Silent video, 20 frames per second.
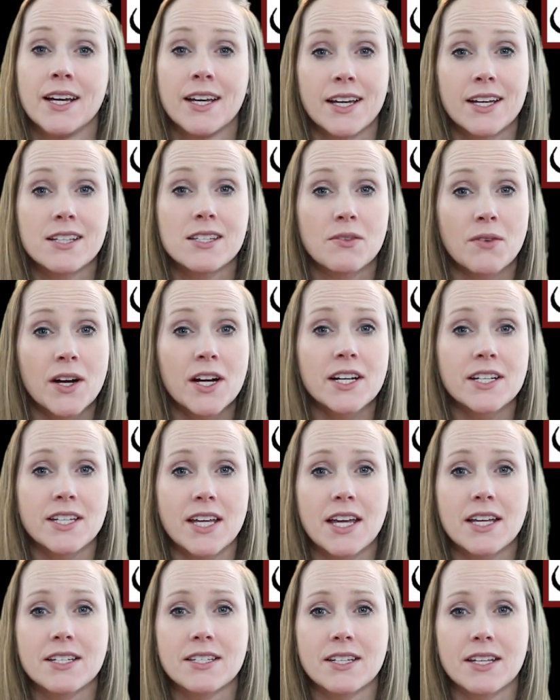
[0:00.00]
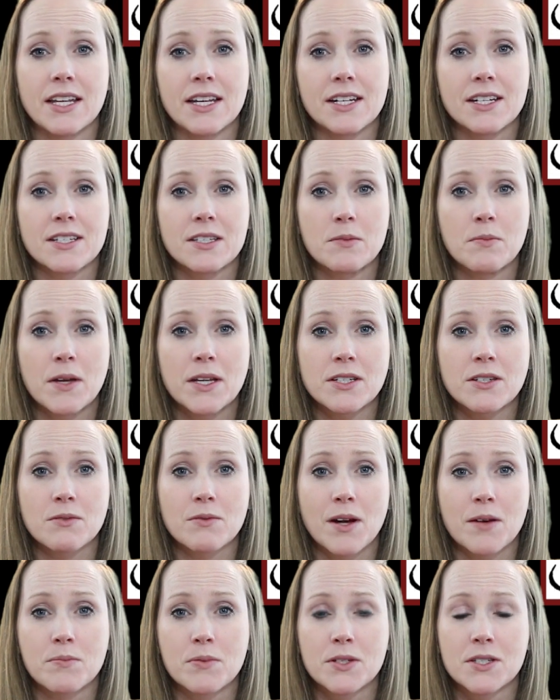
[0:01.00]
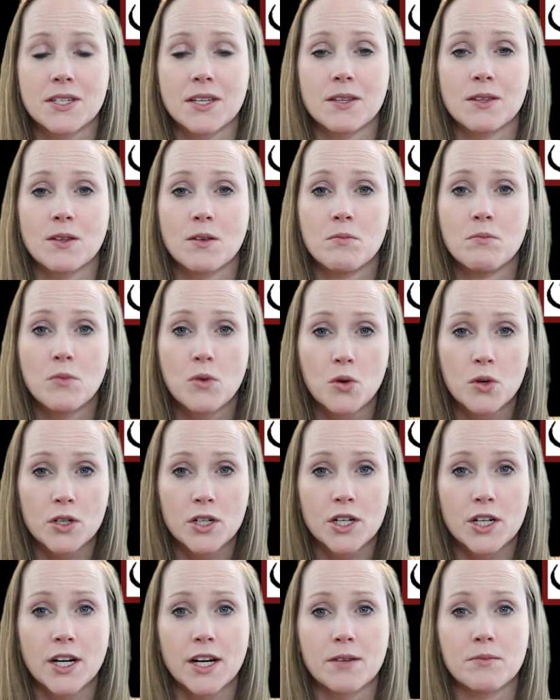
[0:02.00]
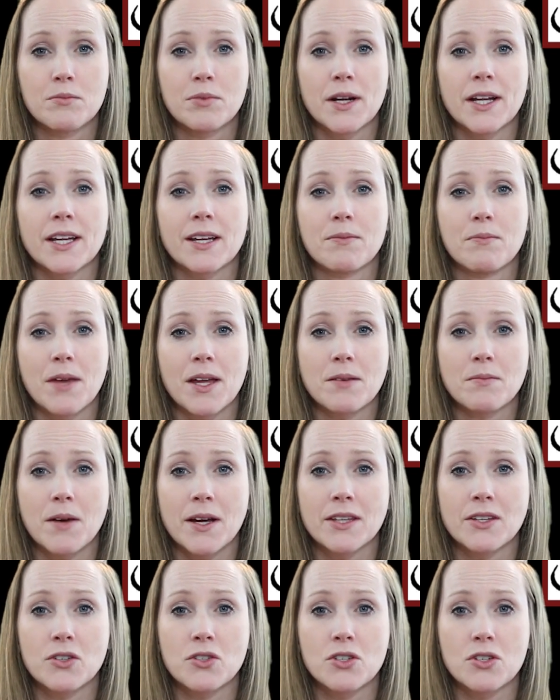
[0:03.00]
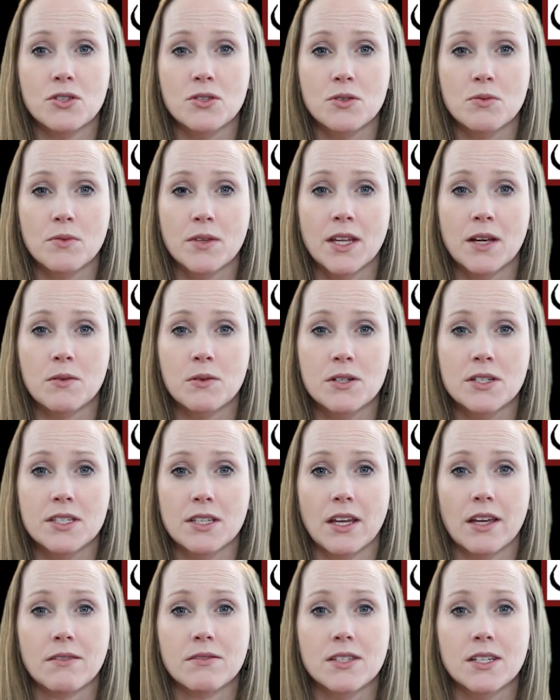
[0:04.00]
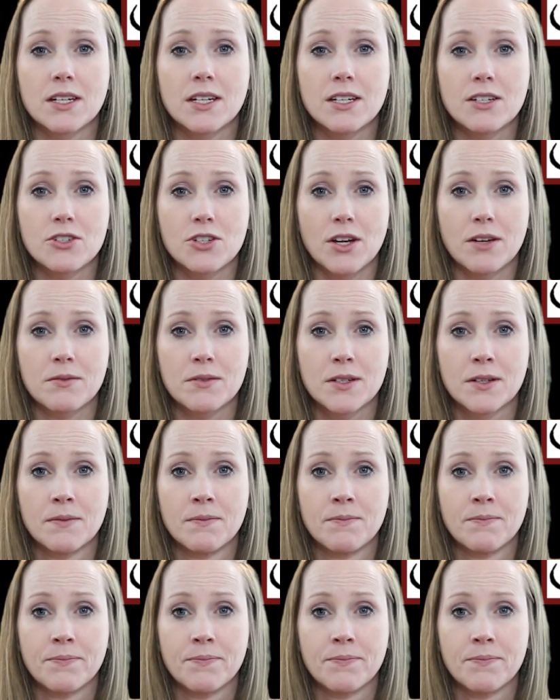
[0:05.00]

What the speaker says: It's very tasty and it is meant to represent the mortar and brick made by the Jews when they were slaves in Egypt.